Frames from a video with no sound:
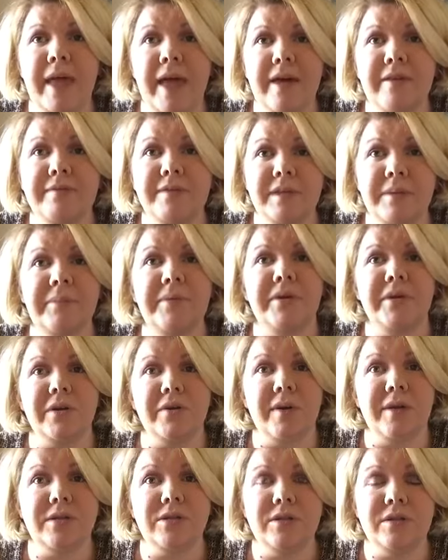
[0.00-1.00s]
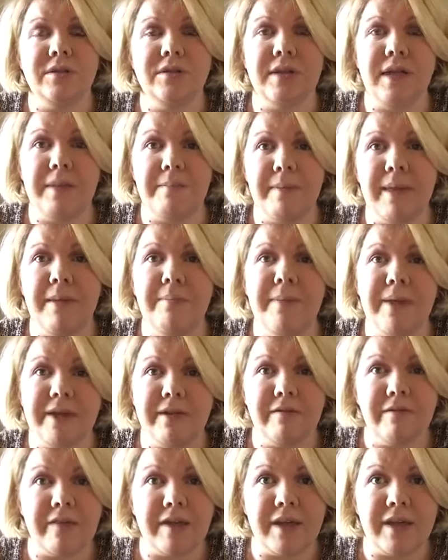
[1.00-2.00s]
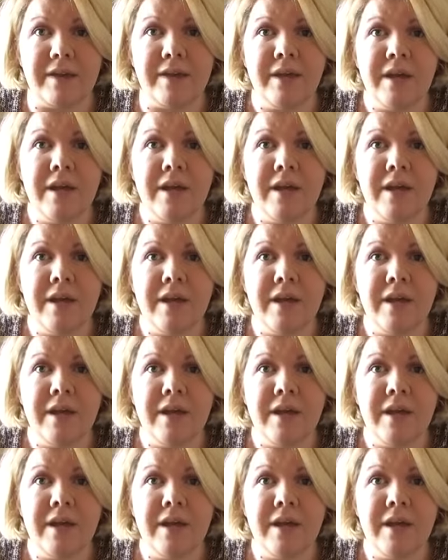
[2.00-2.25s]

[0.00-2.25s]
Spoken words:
have similar questions and may benefit